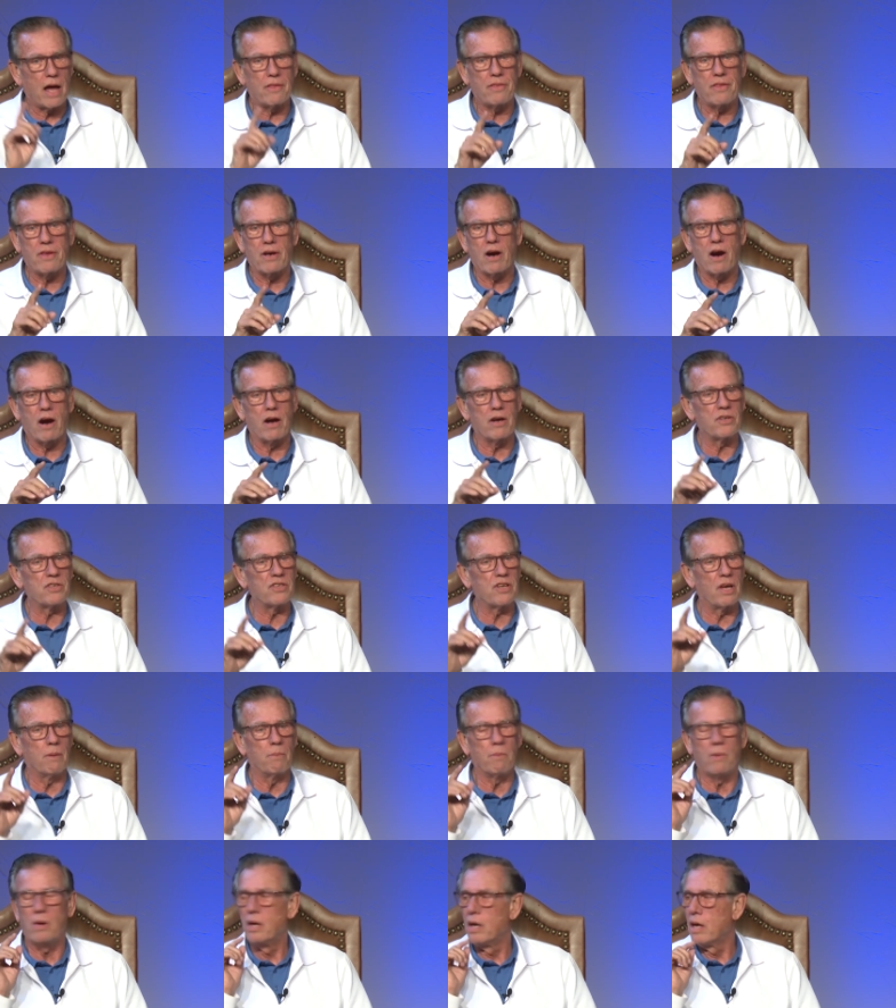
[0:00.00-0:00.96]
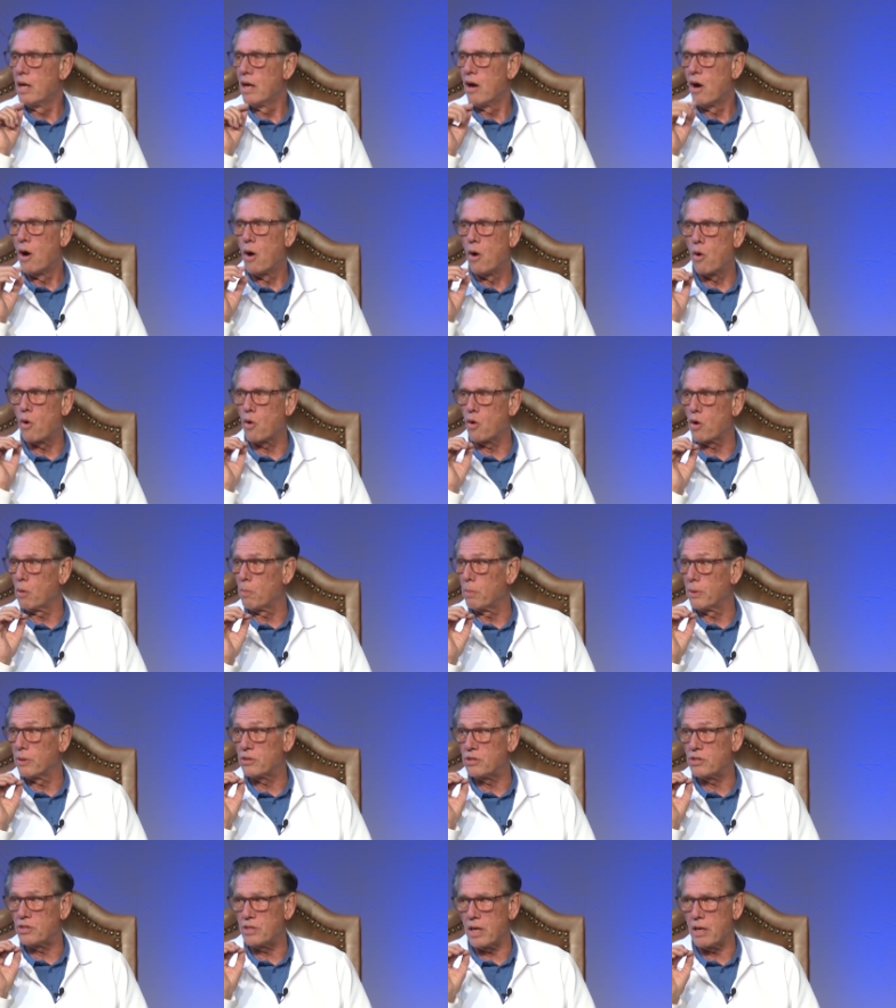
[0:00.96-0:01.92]
there are some
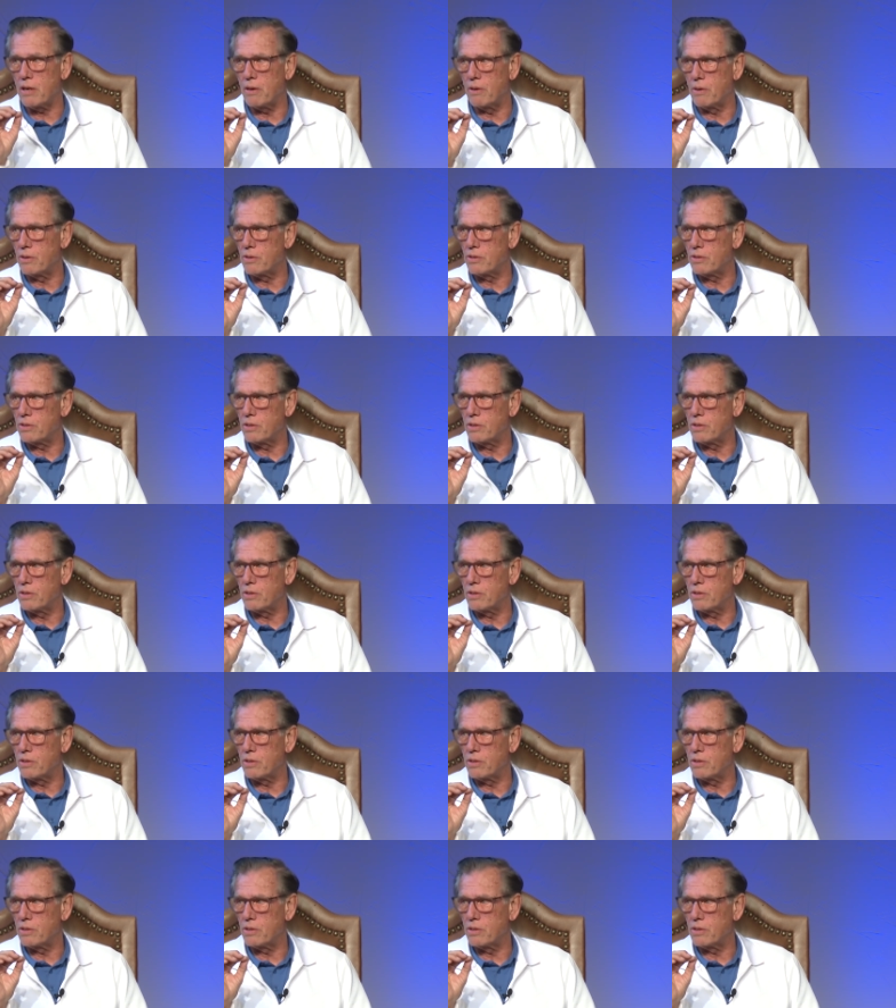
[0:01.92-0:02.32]
horrible sinners